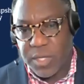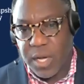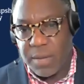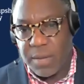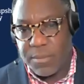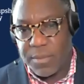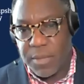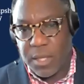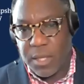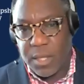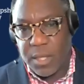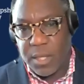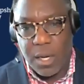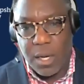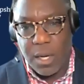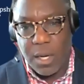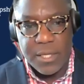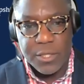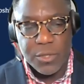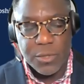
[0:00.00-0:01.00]
coming
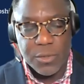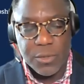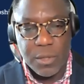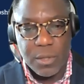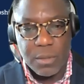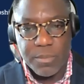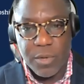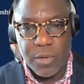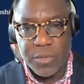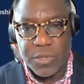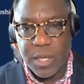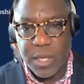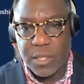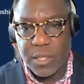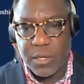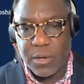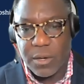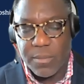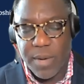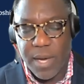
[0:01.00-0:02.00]
into the
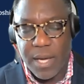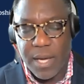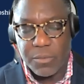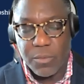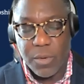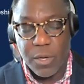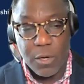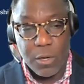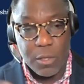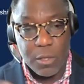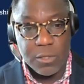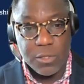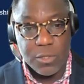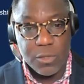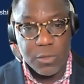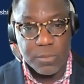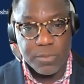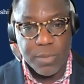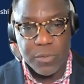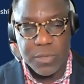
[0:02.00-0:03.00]
post-secondary pathway or
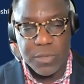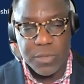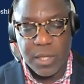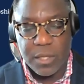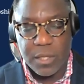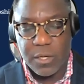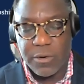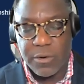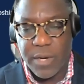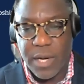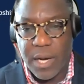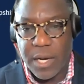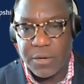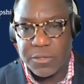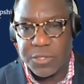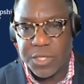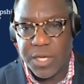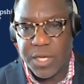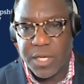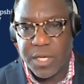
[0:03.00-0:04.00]
into post-secondary higher
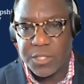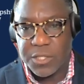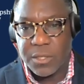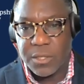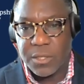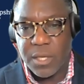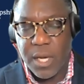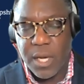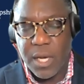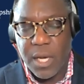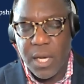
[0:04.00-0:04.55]
education,